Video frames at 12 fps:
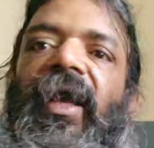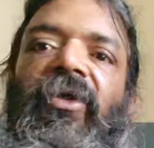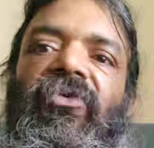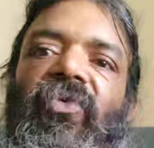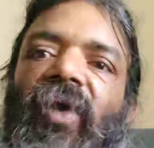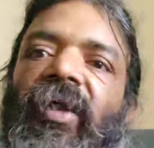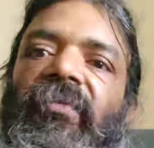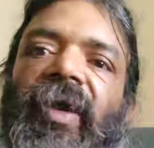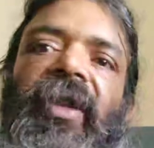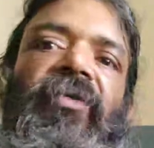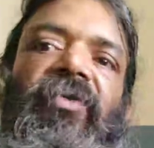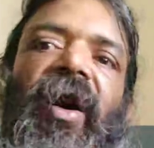a square
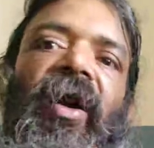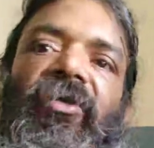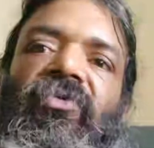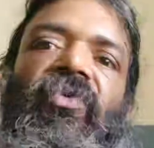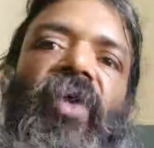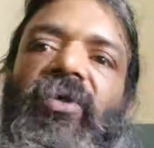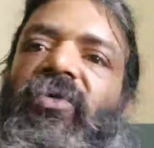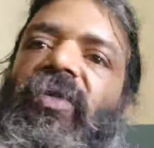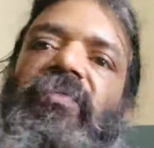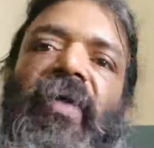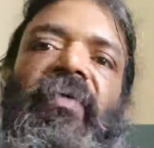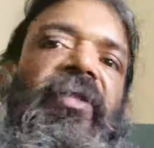minus r square to
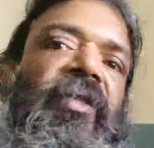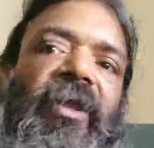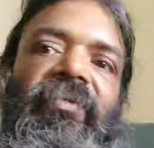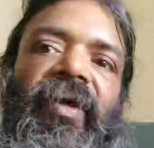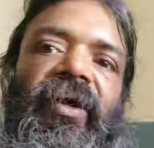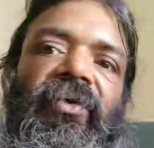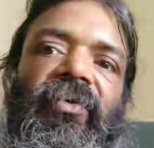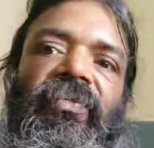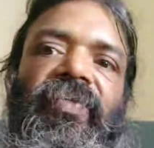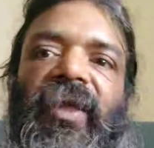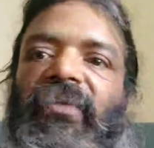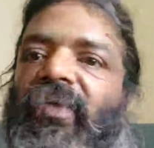the power 3 by 2.
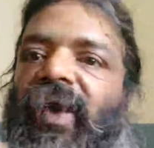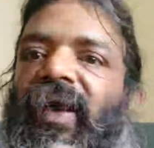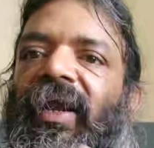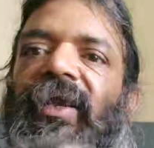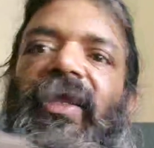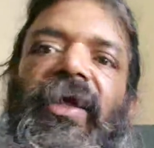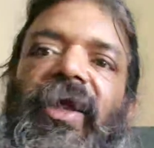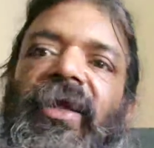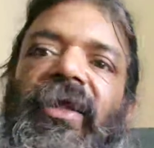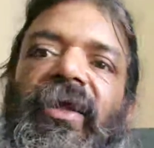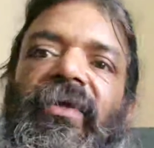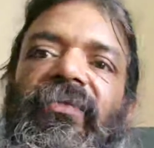If I
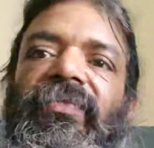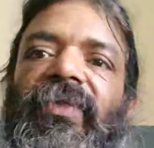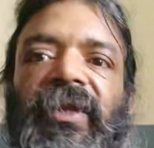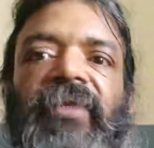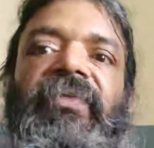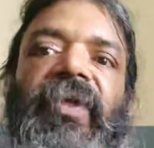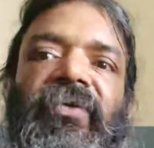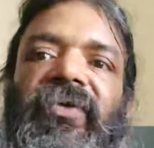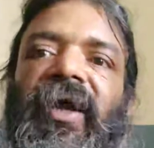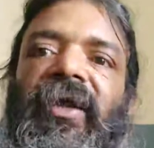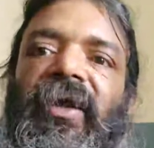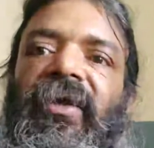integrate it,
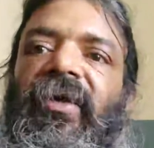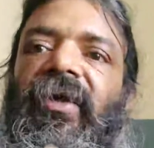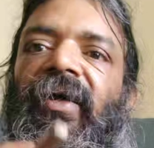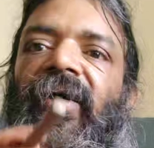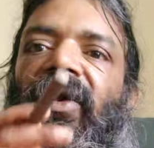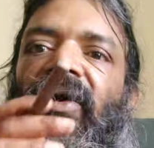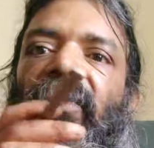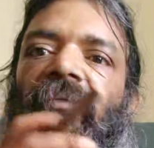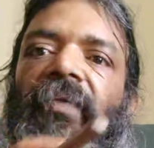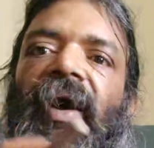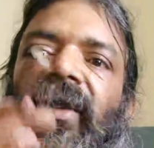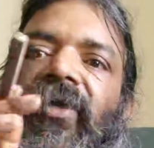differentiate it,
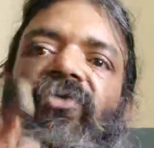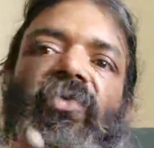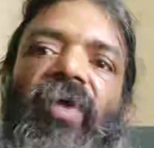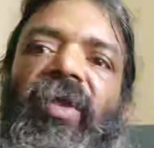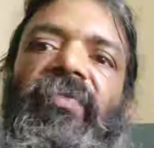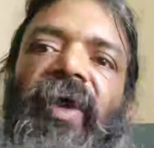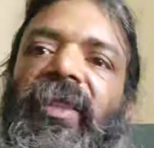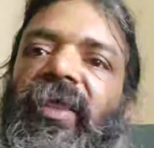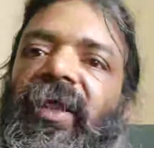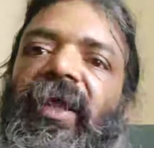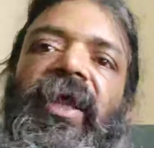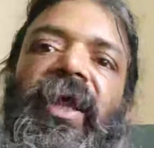minus 1 by
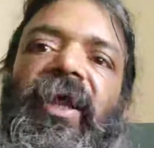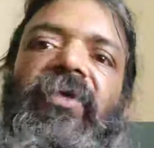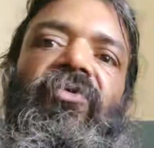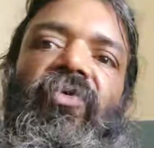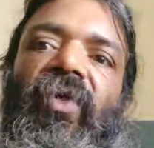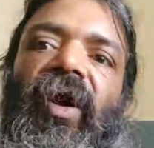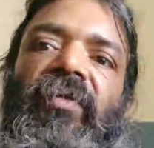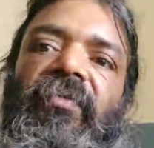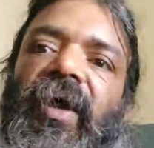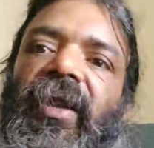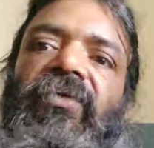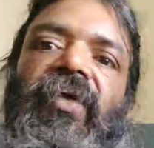3 a square
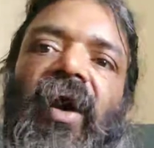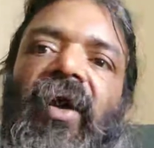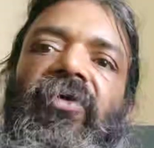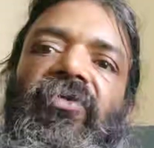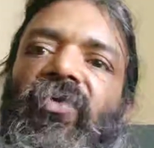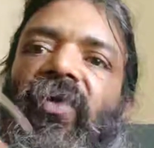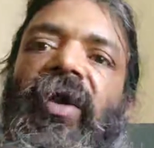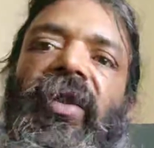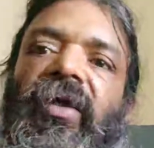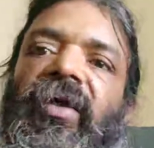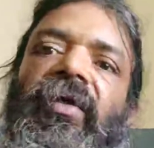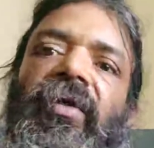minus r
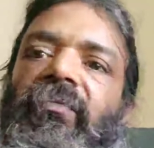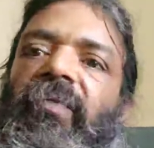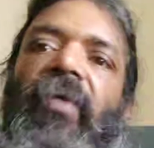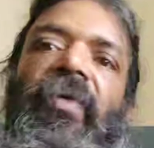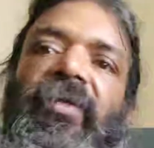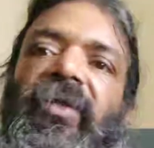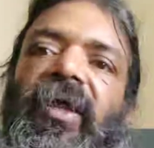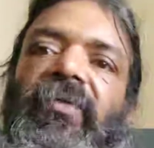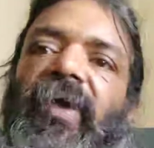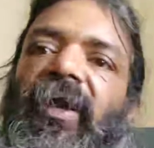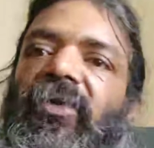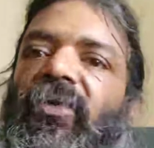square power
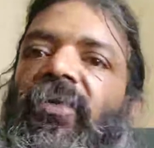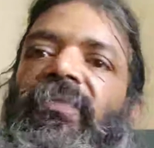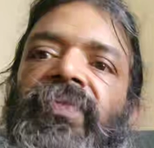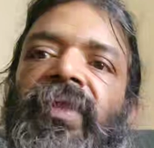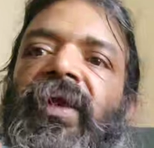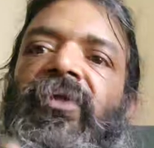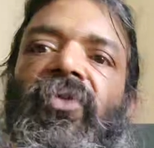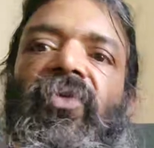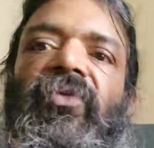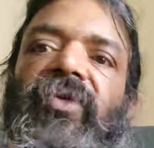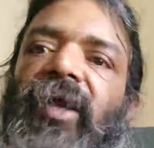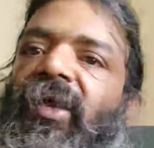3 by 2.
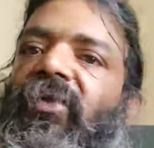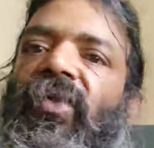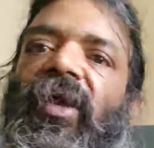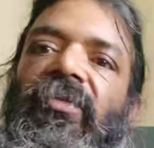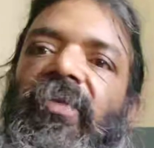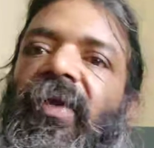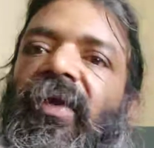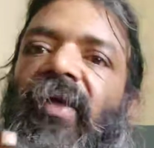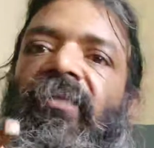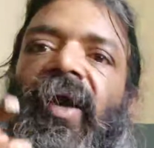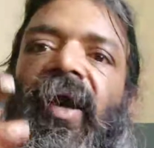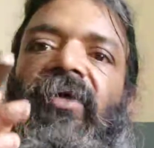Through chain rule, it will
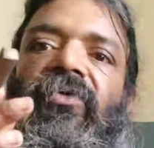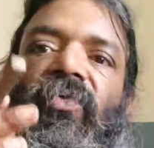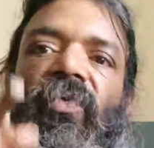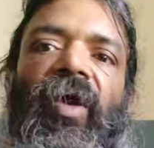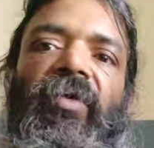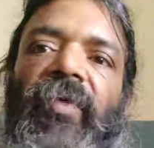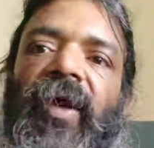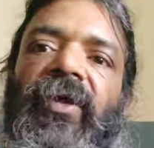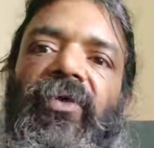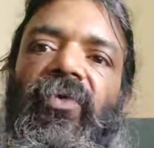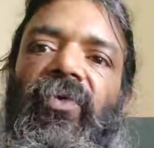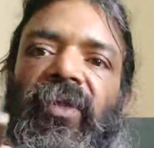come as 1
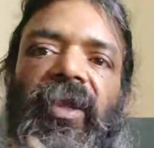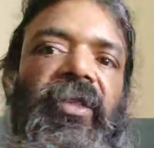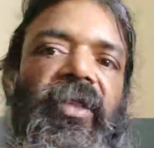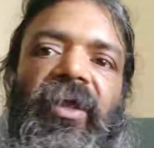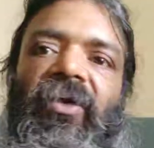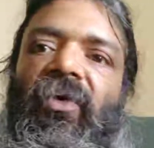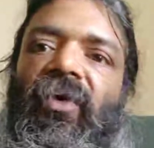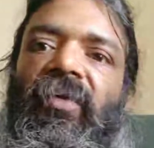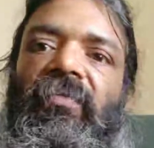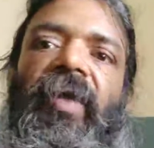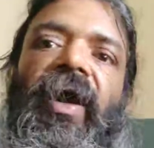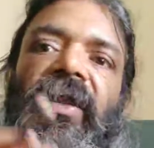by 2, 3
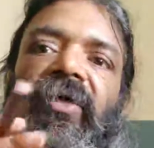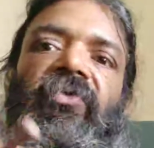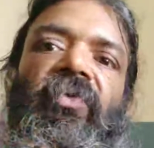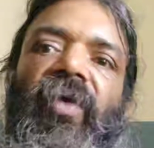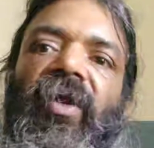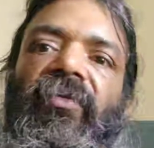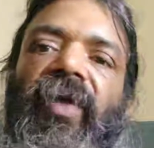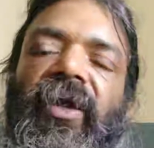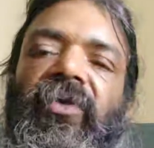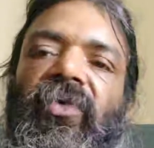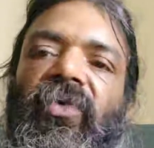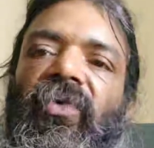gone, minus 1
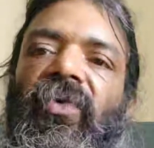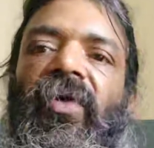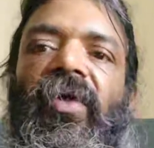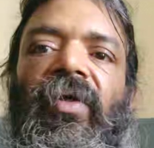by 2